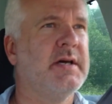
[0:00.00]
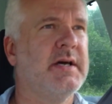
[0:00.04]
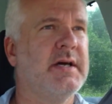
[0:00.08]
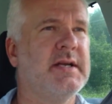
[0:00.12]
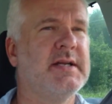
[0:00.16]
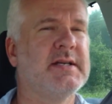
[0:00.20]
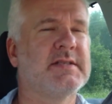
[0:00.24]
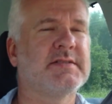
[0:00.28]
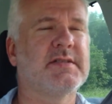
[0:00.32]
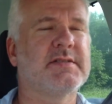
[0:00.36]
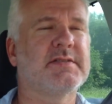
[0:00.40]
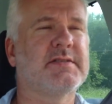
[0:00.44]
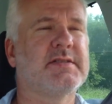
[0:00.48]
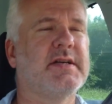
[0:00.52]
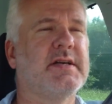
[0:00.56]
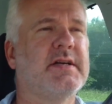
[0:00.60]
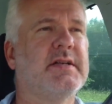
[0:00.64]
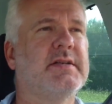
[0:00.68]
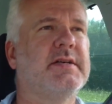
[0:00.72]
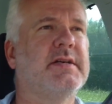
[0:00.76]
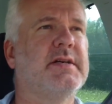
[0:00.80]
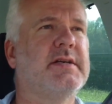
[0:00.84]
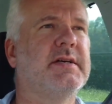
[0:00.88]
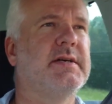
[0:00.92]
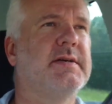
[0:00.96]
And as I
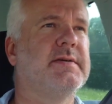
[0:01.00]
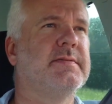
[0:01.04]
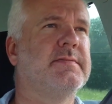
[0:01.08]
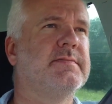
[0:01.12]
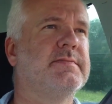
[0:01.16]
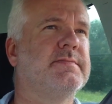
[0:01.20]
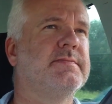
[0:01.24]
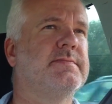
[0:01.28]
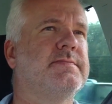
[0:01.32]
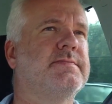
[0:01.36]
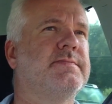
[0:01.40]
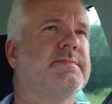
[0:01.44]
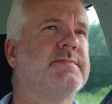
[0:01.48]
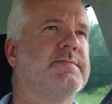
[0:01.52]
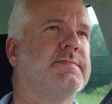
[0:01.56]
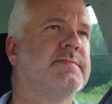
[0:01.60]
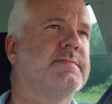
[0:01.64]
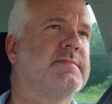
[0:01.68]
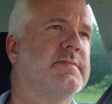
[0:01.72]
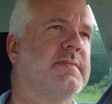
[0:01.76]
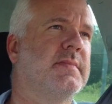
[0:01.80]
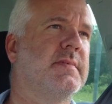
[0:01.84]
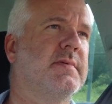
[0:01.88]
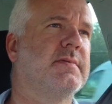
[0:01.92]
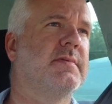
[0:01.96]
said um,
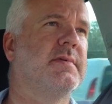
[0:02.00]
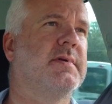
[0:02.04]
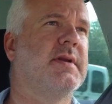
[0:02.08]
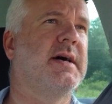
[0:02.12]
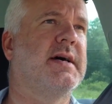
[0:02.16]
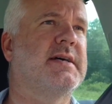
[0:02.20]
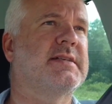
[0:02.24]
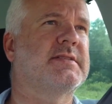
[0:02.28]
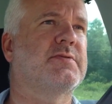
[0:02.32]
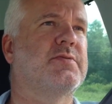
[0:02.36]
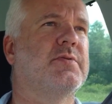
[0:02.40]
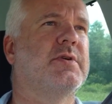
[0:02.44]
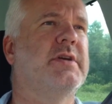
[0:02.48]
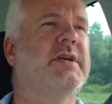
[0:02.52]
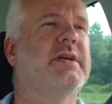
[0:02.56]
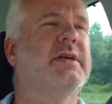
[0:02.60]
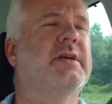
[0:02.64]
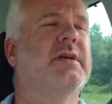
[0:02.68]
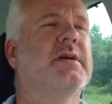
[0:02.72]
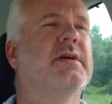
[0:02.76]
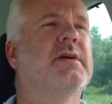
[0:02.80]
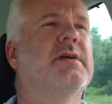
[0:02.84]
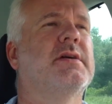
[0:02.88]
last week,